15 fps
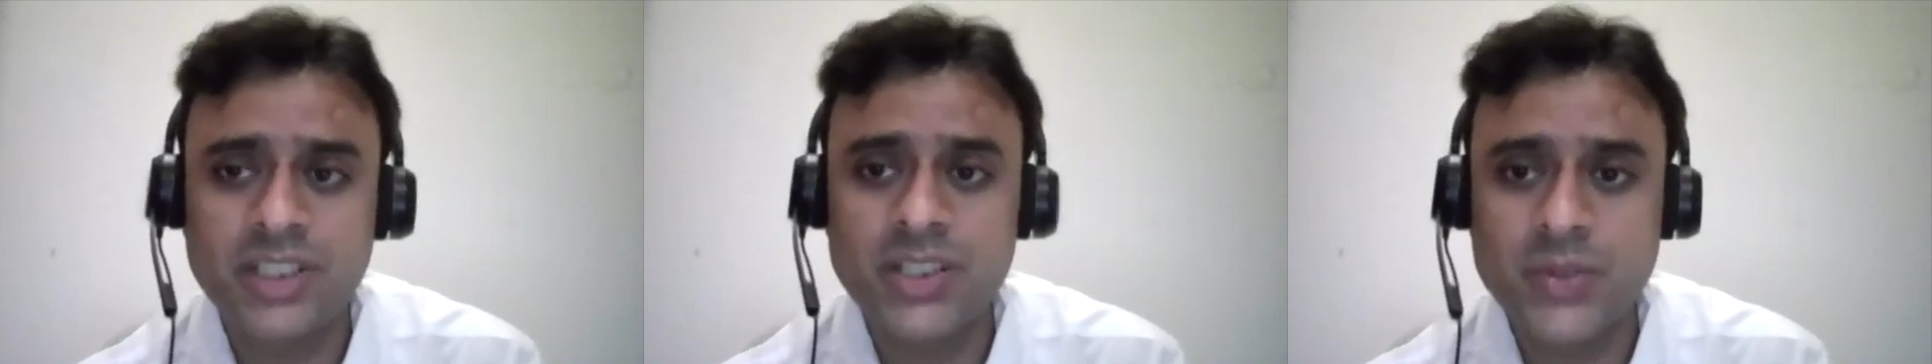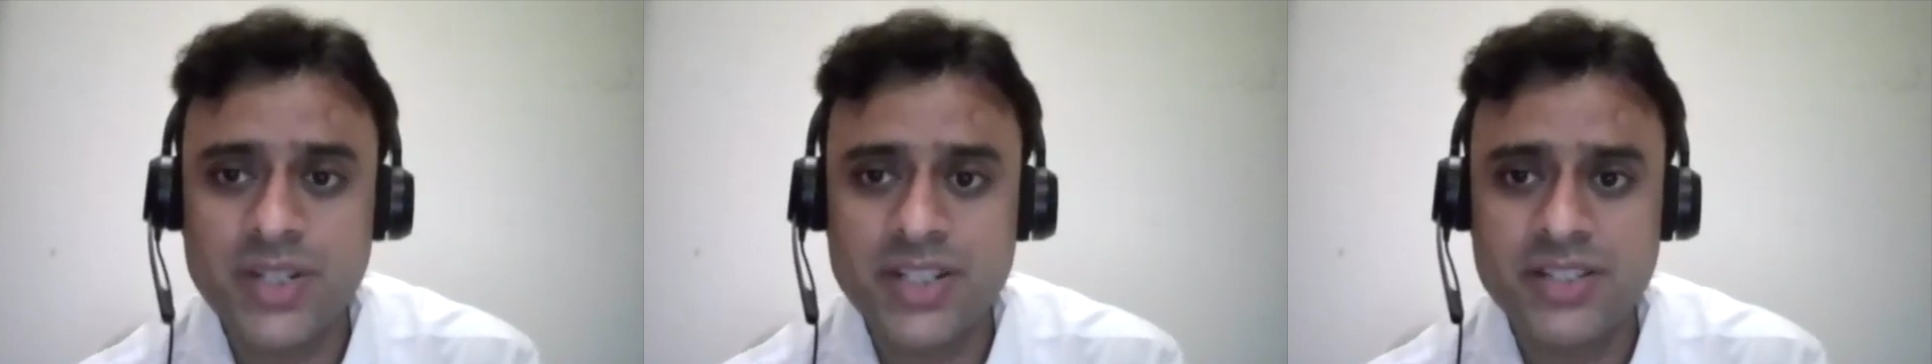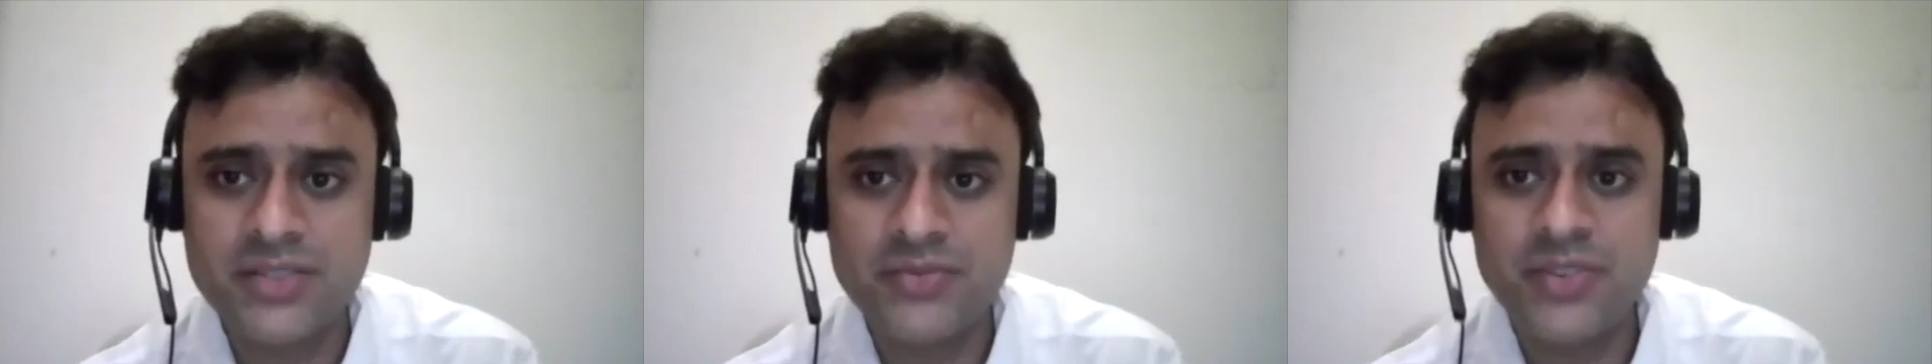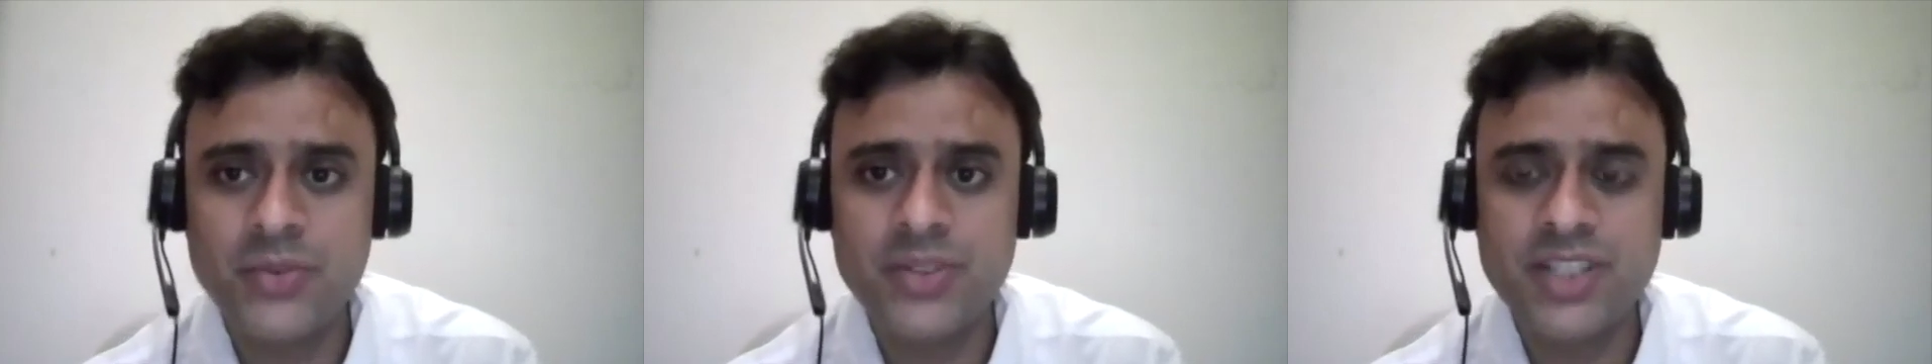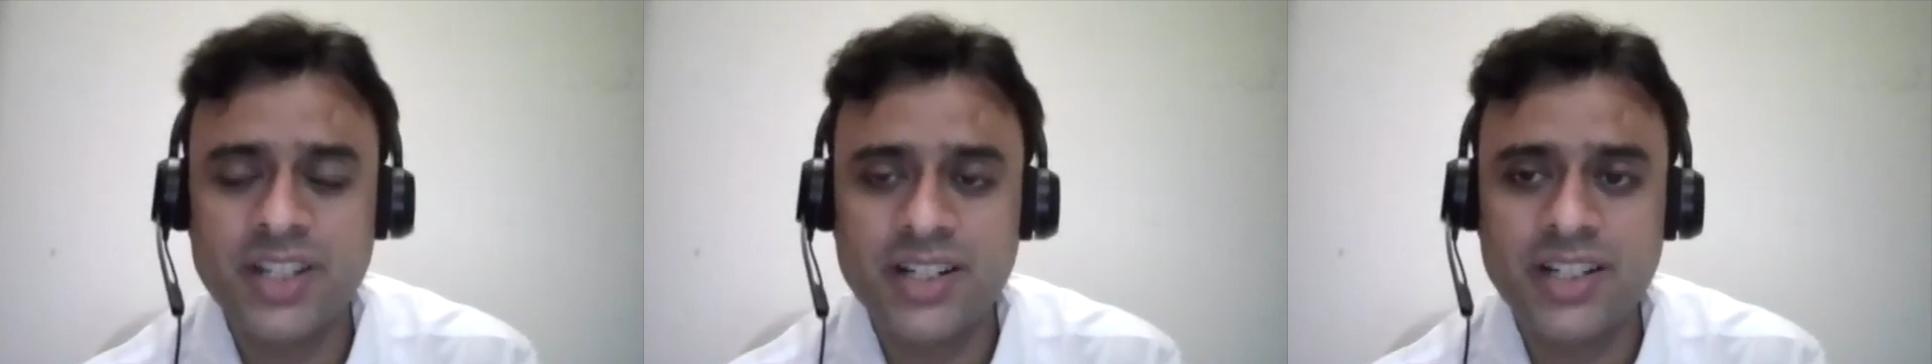Otherwise, we
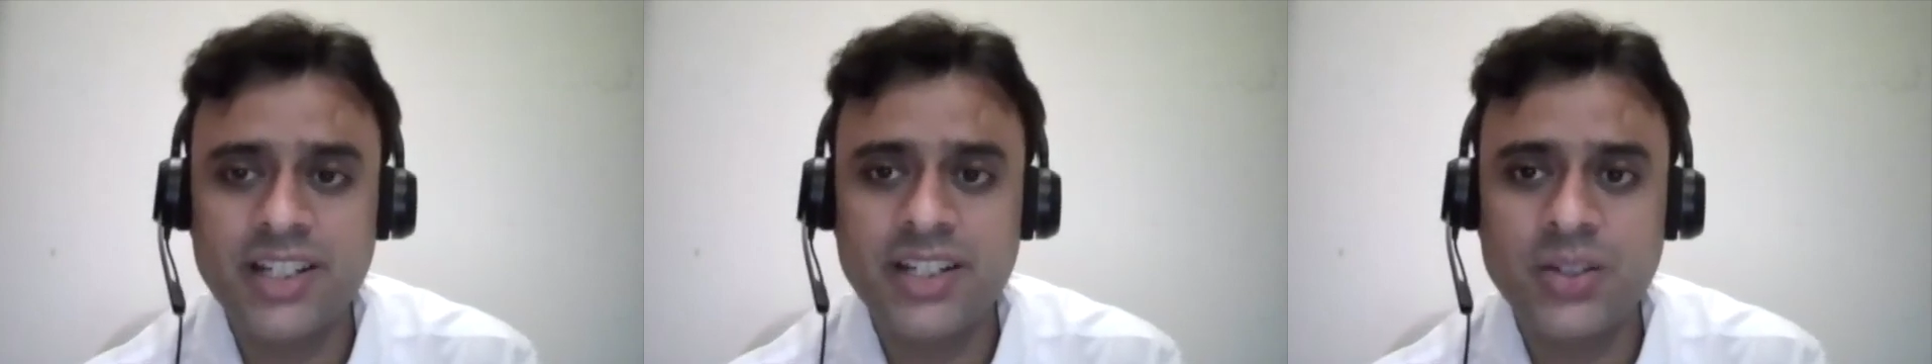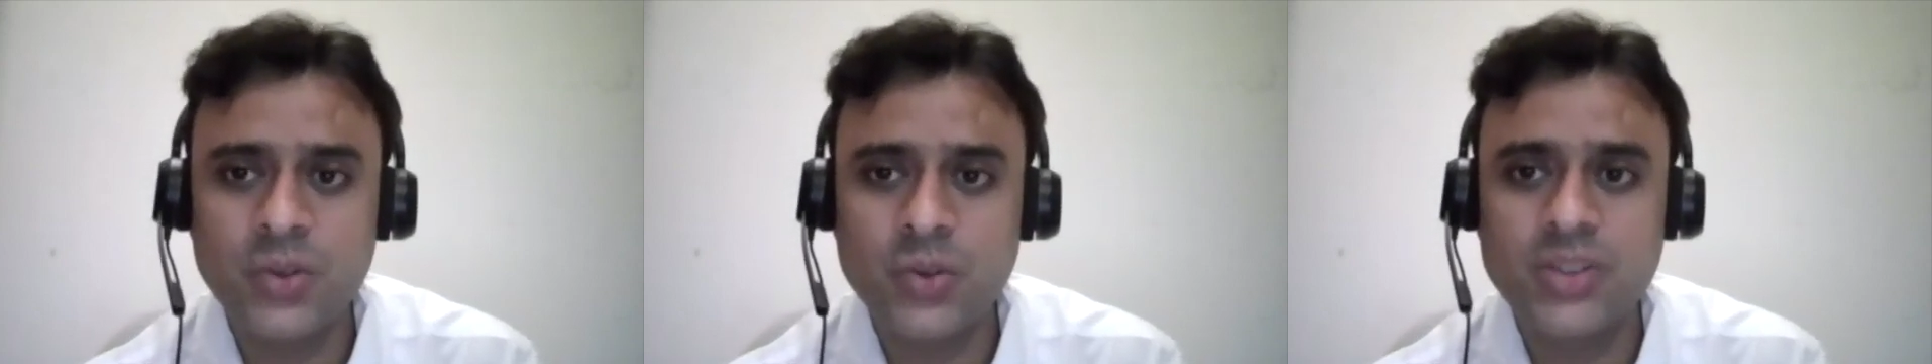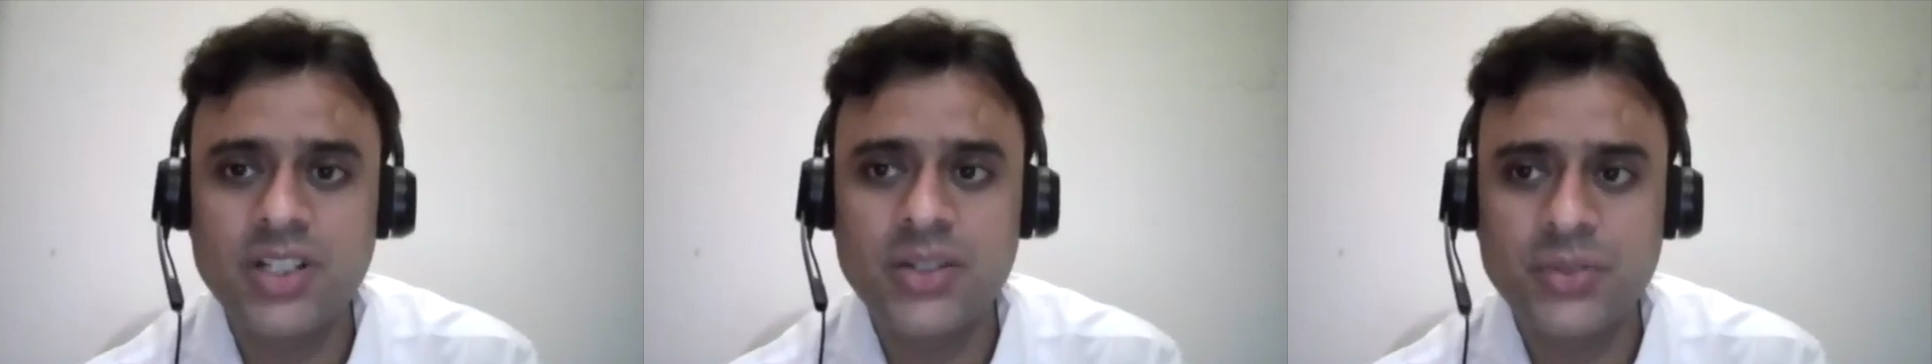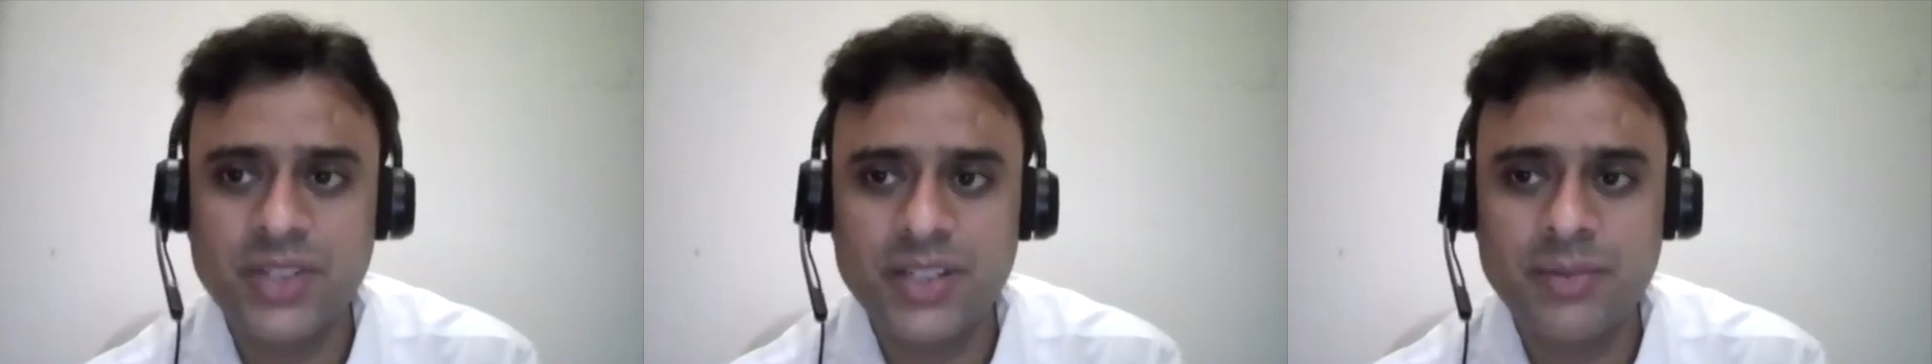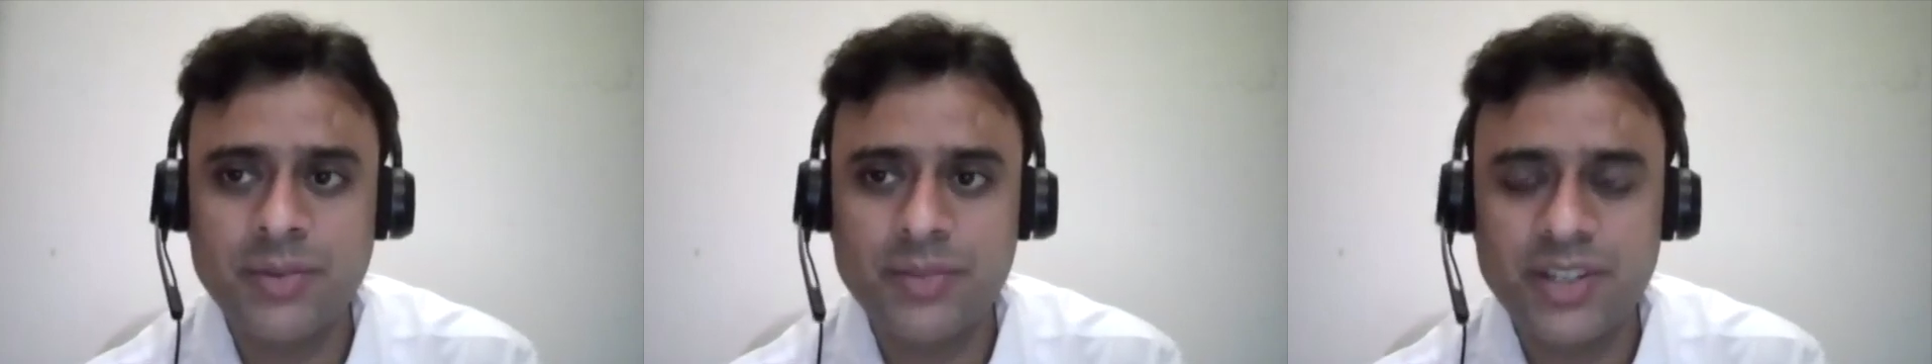would generally know that
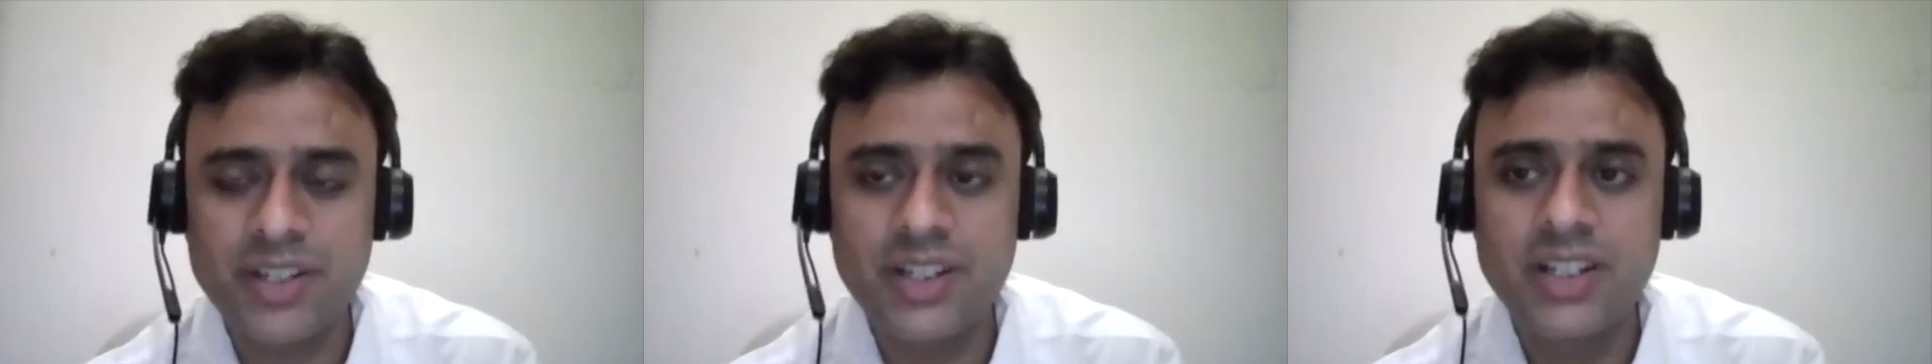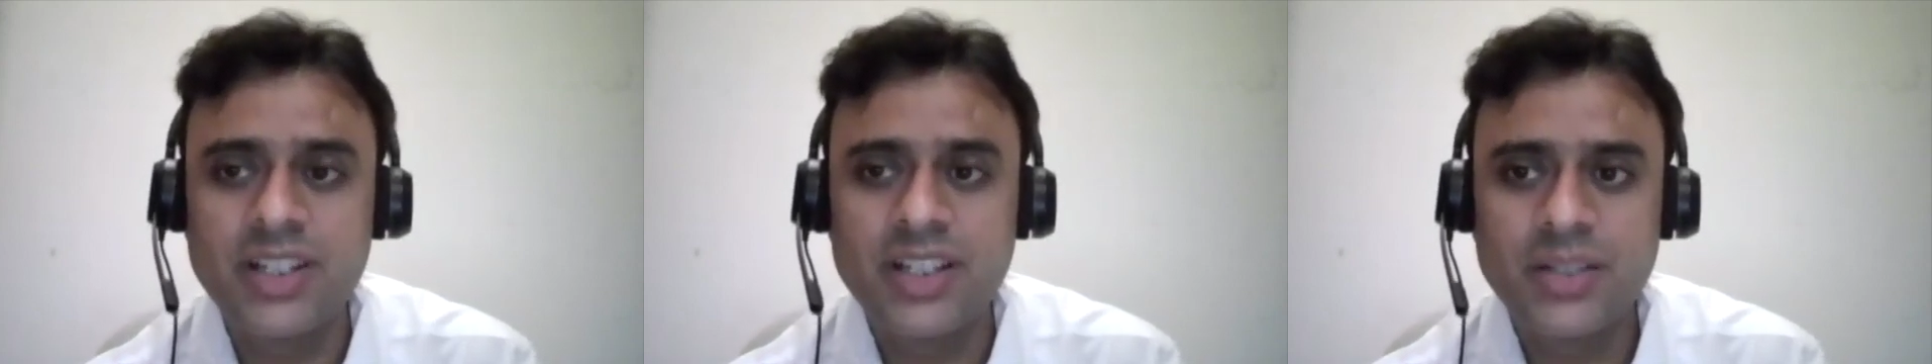okay, maybe